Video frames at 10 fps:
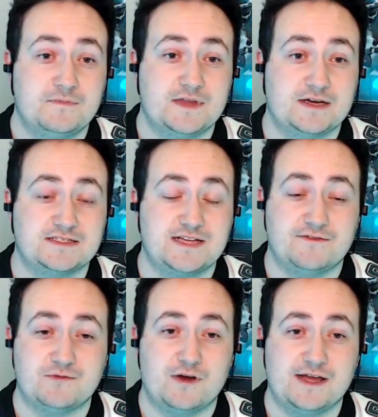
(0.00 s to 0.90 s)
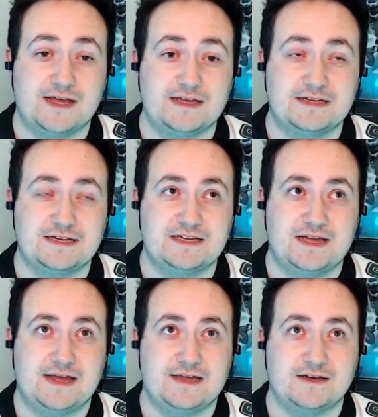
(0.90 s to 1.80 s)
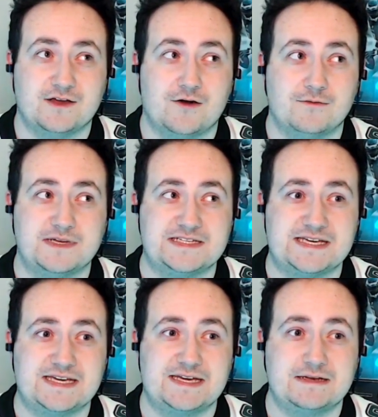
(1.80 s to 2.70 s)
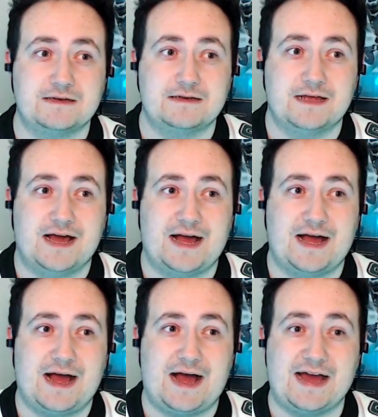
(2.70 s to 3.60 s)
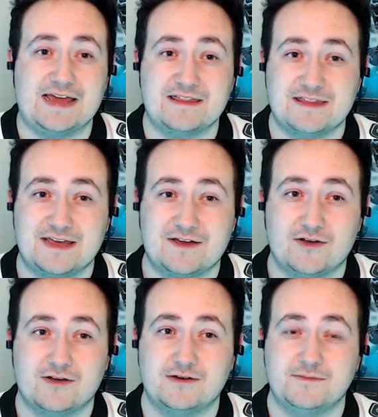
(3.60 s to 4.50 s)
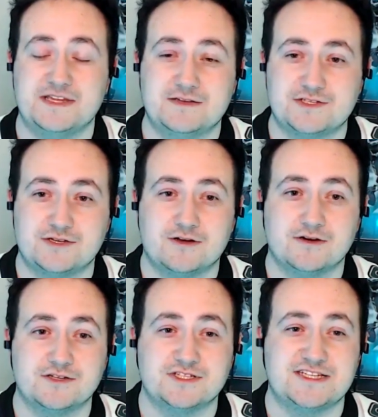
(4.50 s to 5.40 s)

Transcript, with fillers: Uh, Devin White and Nakobe Dean, I think, are going to be the starters.